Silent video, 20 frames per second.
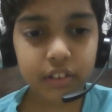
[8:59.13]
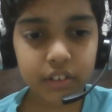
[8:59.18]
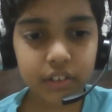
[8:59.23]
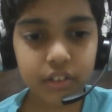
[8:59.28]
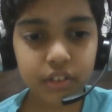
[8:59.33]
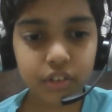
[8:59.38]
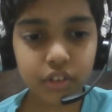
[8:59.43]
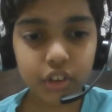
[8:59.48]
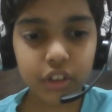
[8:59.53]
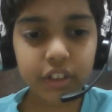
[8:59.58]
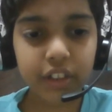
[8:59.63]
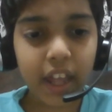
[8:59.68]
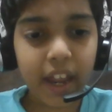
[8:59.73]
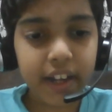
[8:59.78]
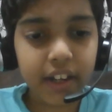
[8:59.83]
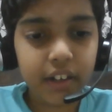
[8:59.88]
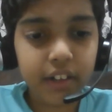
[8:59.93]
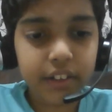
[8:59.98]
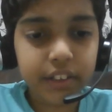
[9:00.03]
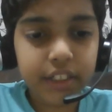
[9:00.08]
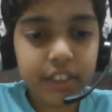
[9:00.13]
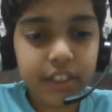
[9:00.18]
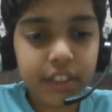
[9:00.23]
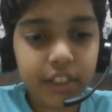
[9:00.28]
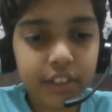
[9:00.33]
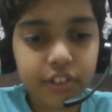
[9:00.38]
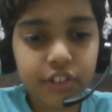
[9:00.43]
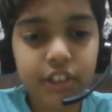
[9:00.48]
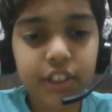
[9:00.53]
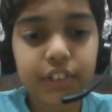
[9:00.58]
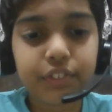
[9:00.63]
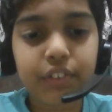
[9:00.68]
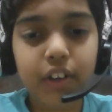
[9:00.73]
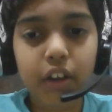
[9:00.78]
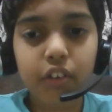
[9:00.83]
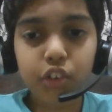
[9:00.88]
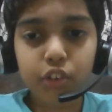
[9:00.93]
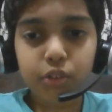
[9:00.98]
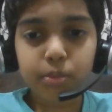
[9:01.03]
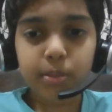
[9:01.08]
So e takes d5
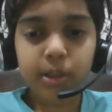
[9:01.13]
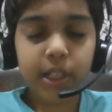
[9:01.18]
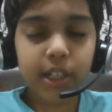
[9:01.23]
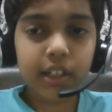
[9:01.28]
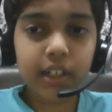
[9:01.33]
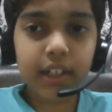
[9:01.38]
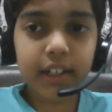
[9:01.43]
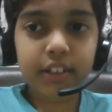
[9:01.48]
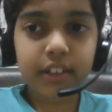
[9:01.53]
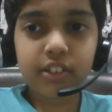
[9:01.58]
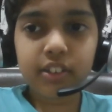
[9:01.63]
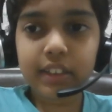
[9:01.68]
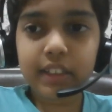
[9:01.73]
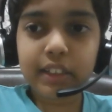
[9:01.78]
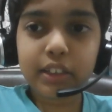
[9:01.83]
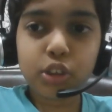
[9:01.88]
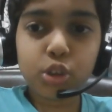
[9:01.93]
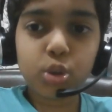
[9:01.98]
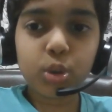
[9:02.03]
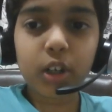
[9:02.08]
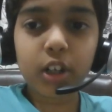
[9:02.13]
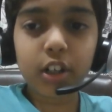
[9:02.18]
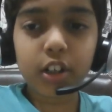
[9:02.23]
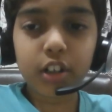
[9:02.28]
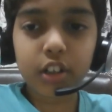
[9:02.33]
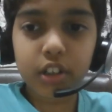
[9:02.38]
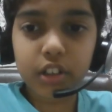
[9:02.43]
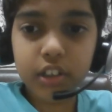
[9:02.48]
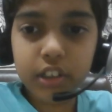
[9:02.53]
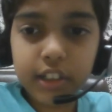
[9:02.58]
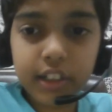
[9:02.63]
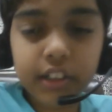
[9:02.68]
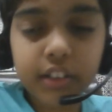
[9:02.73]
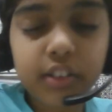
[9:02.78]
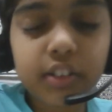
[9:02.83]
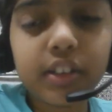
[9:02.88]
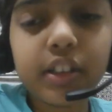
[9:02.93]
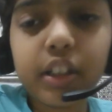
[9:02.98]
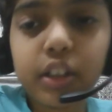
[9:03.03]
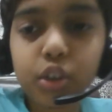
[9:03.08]
was played. Let's
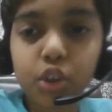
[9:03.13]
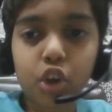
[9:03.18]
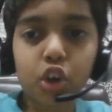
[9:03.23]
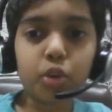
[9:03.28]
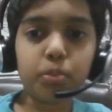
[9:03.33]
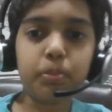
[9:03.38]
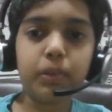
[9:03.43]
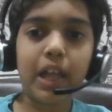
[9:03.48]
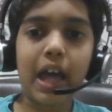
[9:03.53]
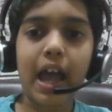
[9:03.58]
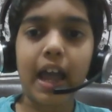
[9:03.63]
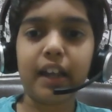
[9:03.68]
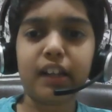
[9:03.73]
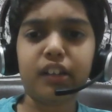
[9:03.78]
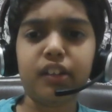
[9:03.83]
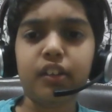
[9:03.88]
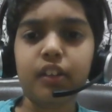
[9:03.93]
say you're black,